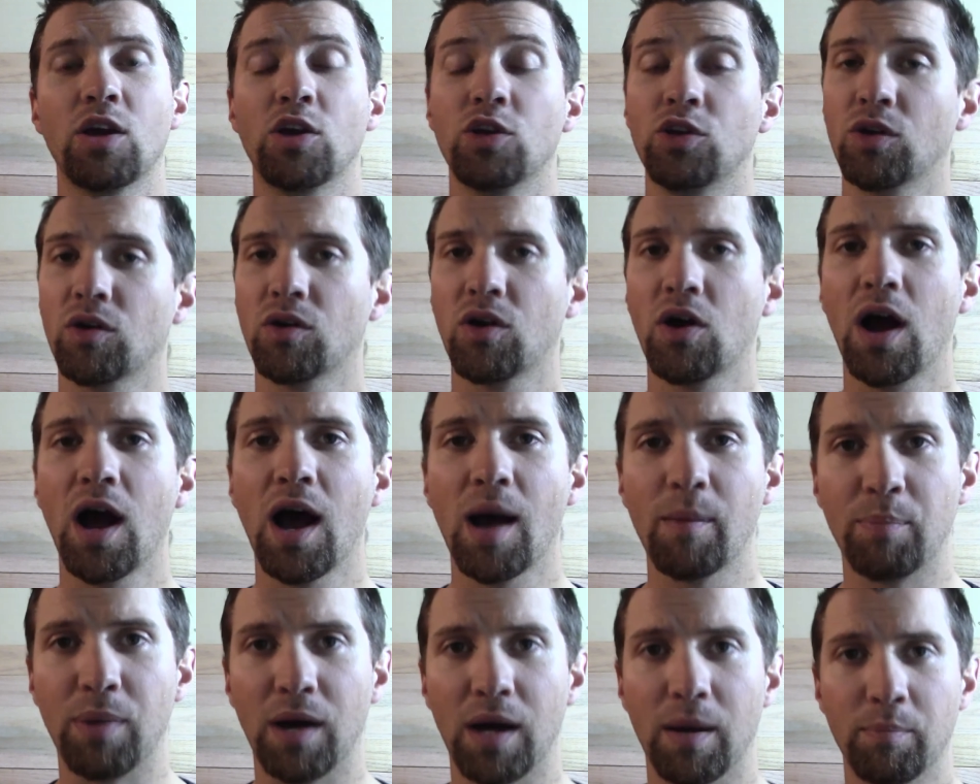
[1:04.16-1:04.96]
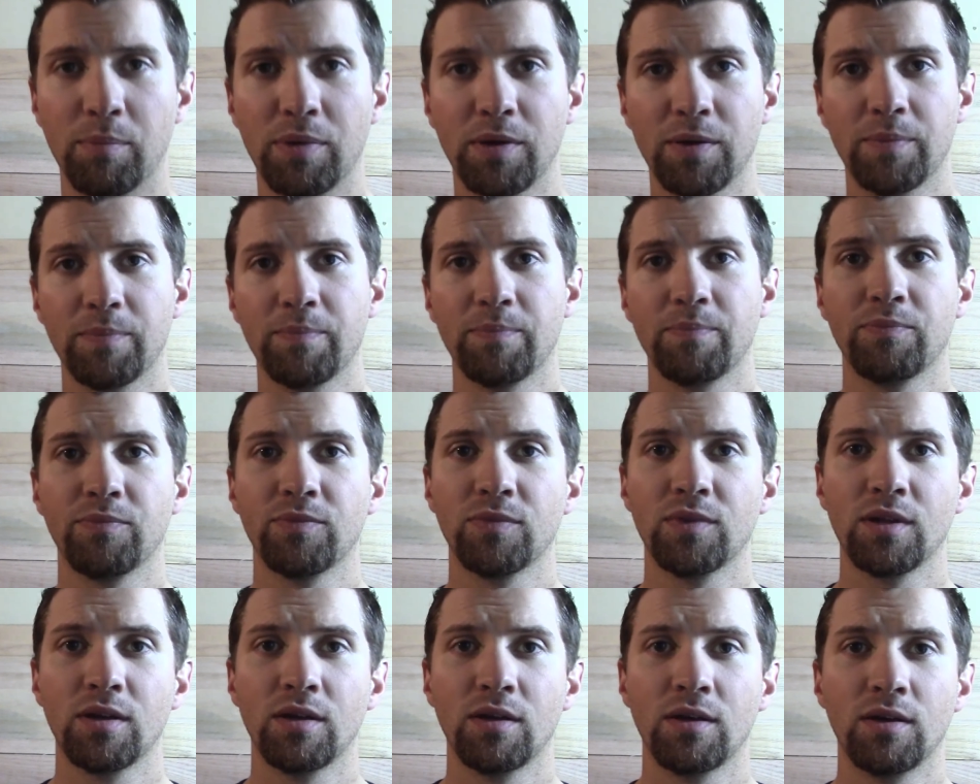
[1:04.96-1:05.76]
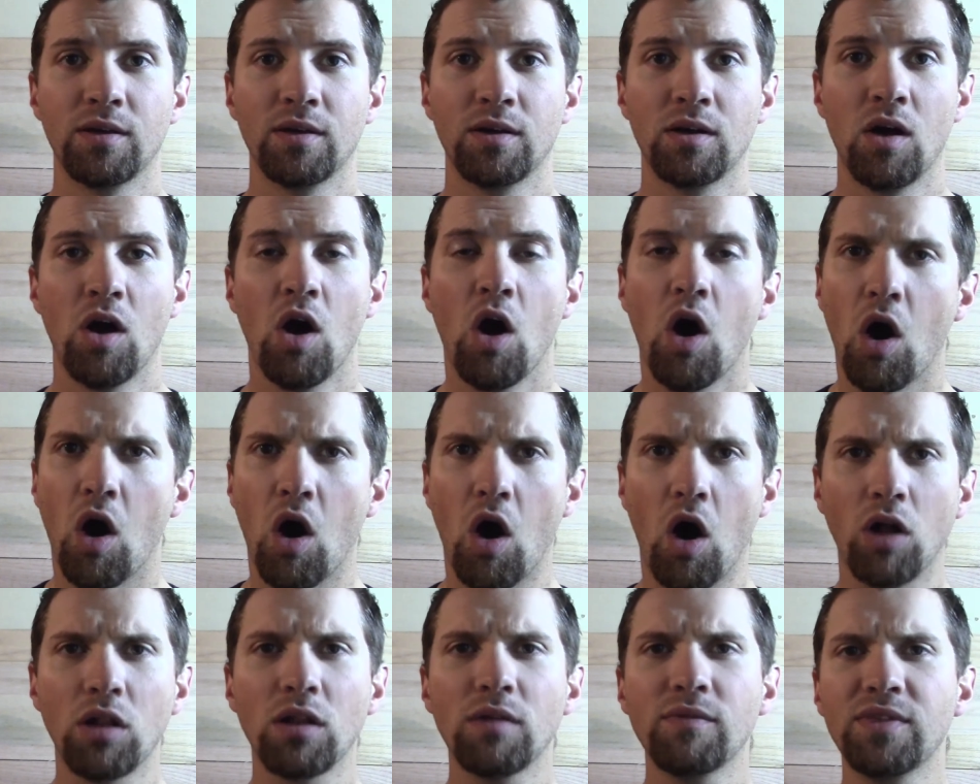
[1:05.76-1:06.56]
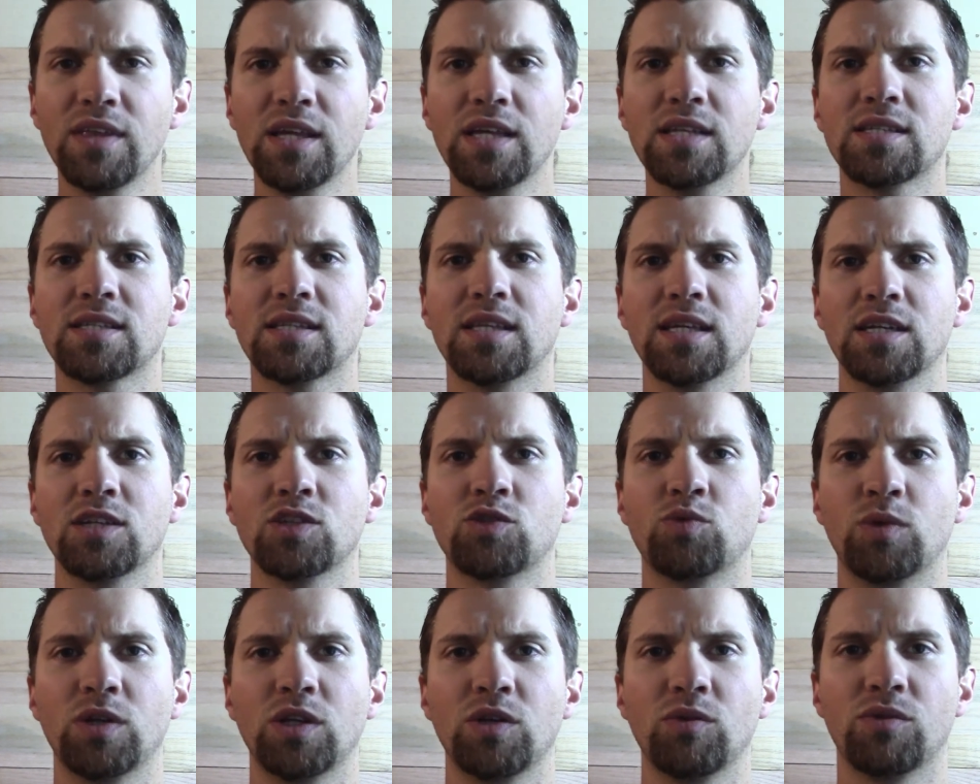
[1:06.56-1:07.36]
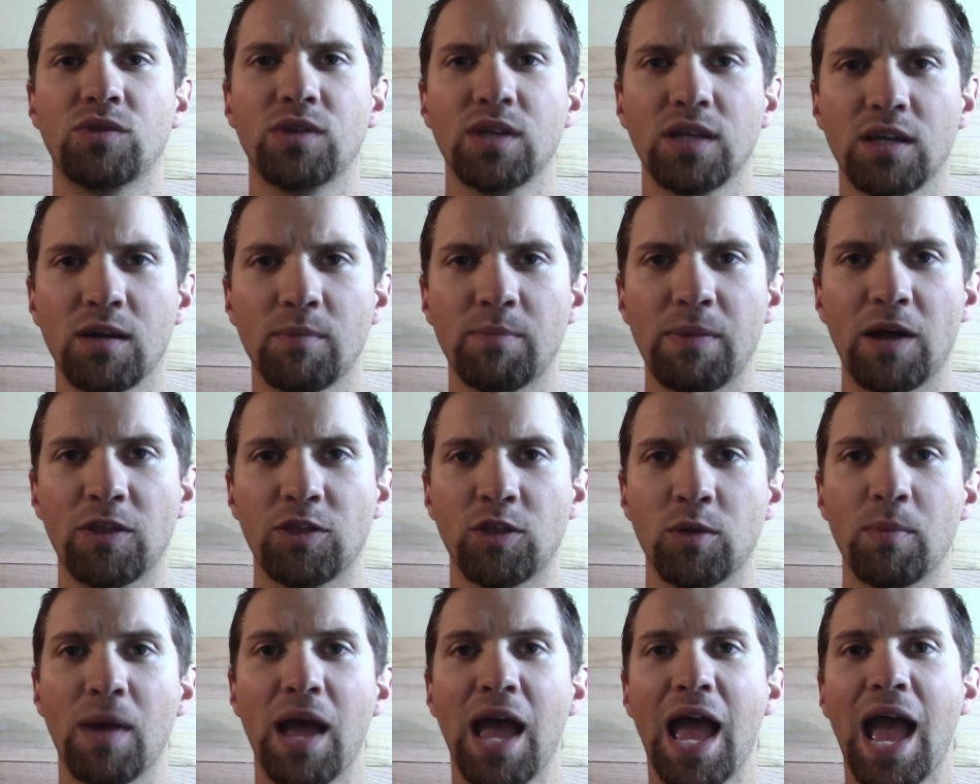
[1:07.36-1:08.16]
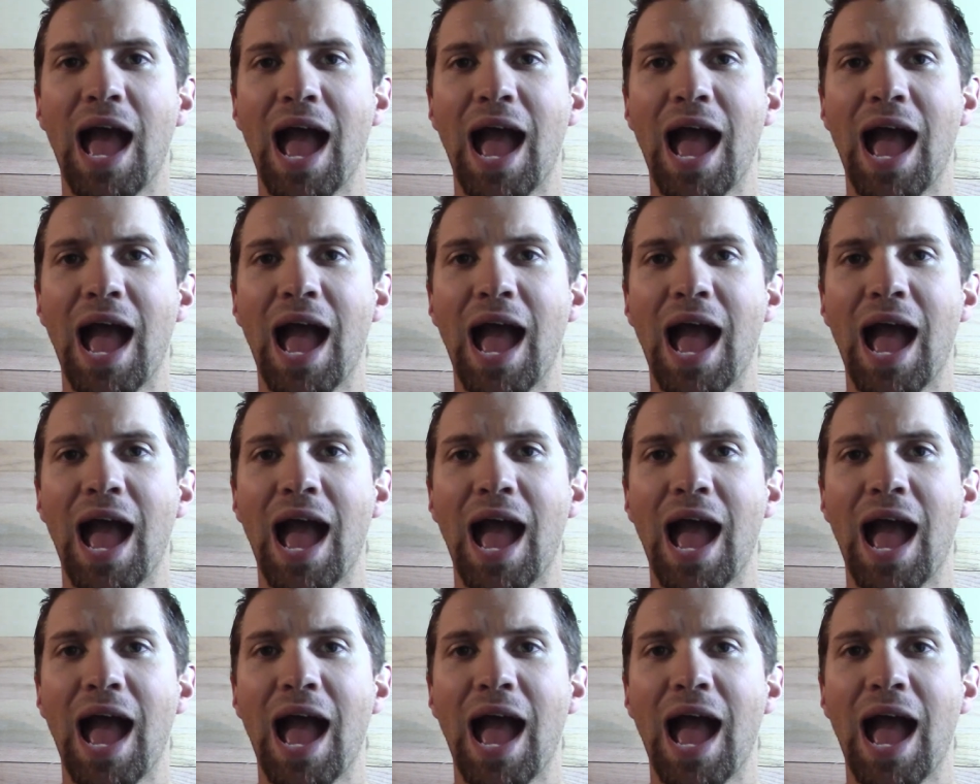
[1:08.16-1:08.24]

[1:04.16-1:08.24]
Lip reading: your hop up. All of these things, when you think about them,